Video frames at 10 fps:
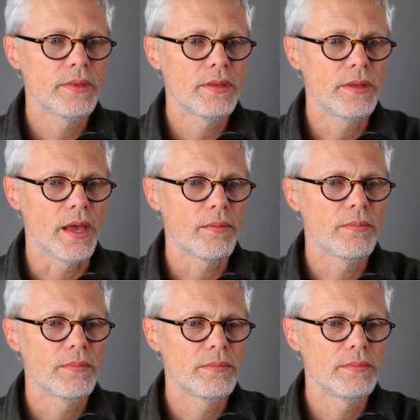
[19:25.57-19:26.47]
Yeah.
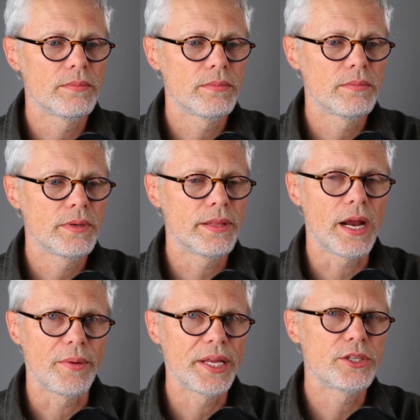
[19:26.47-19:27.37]
In
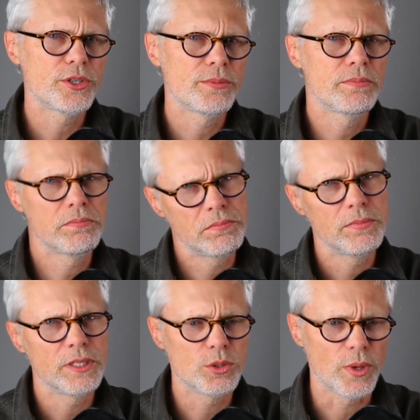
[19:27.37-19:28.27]
that range
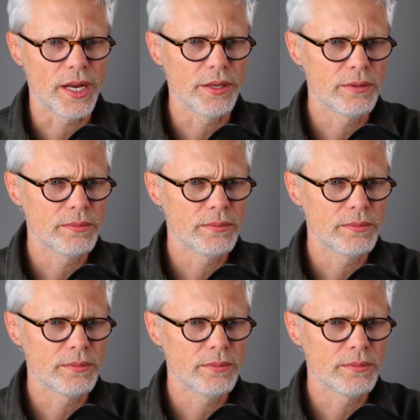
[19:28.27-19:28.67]
is what I do.